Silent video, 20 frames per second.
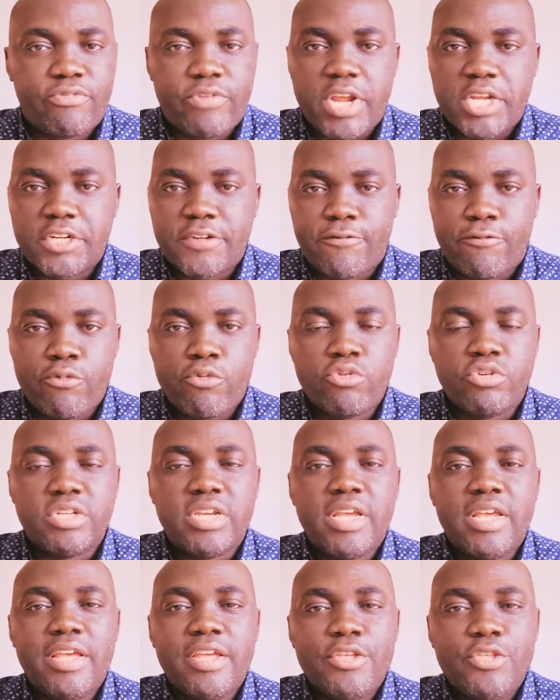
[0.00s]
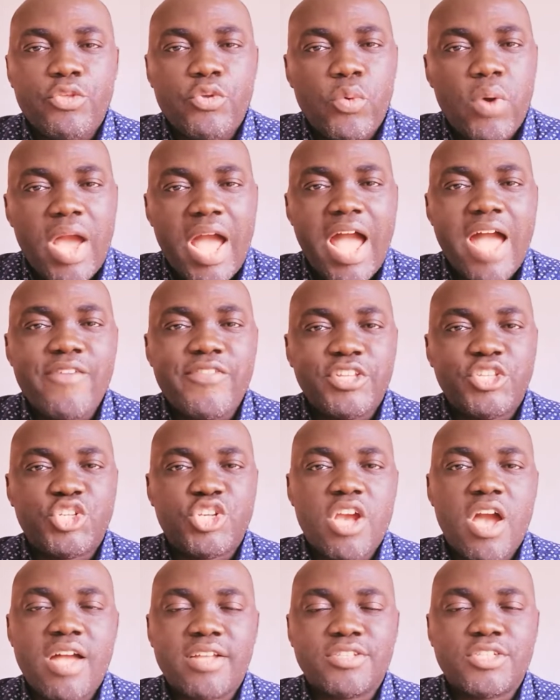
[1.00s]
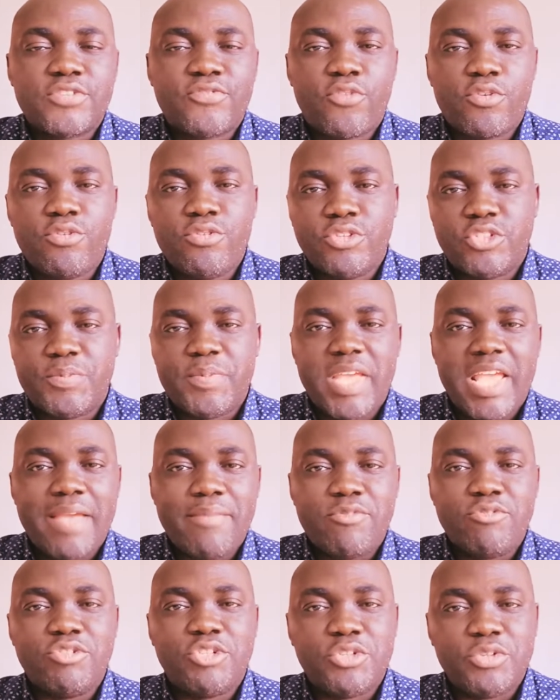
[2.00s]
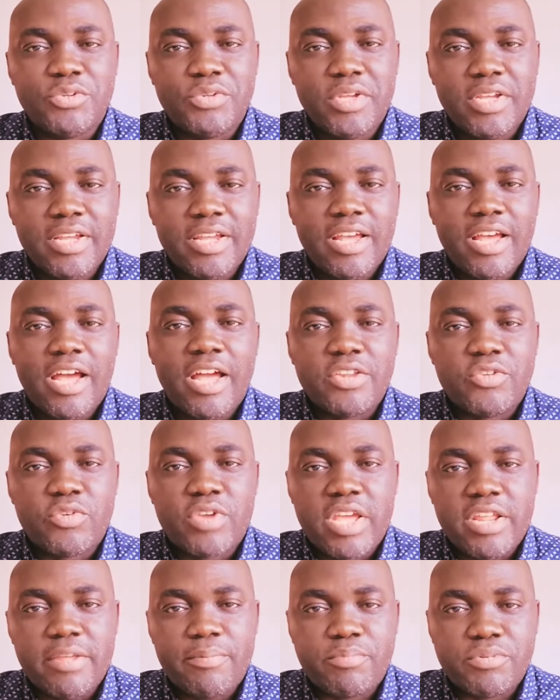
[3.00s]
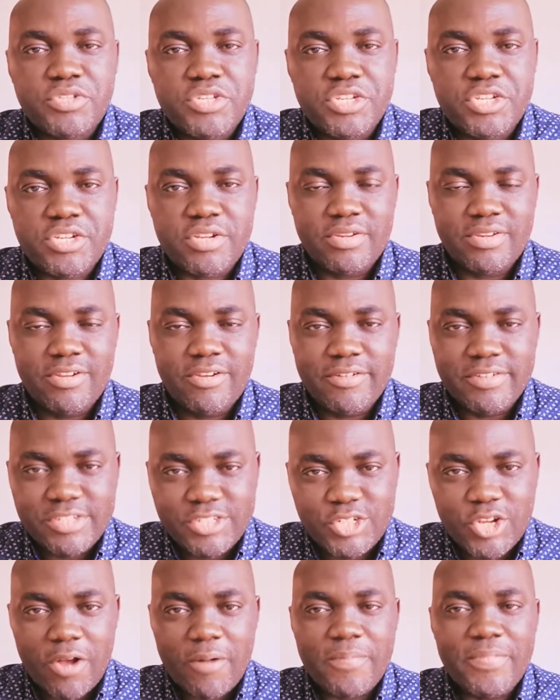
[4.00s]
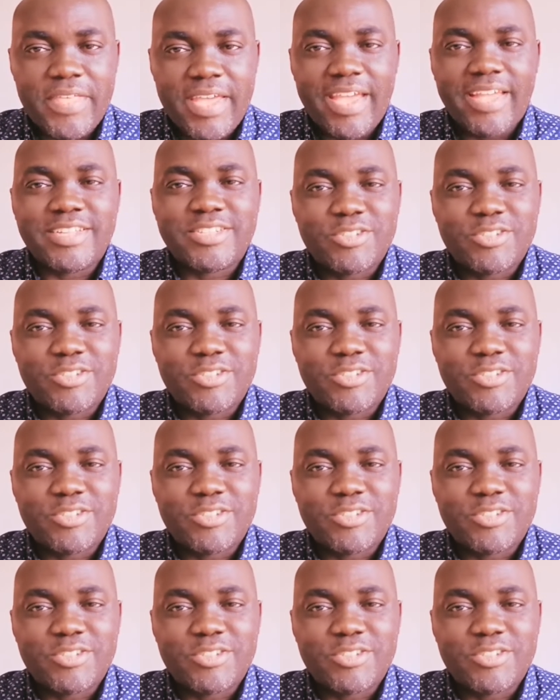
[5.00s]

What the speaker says: fresh food. You have a chance for you to be able to get a position or a job there.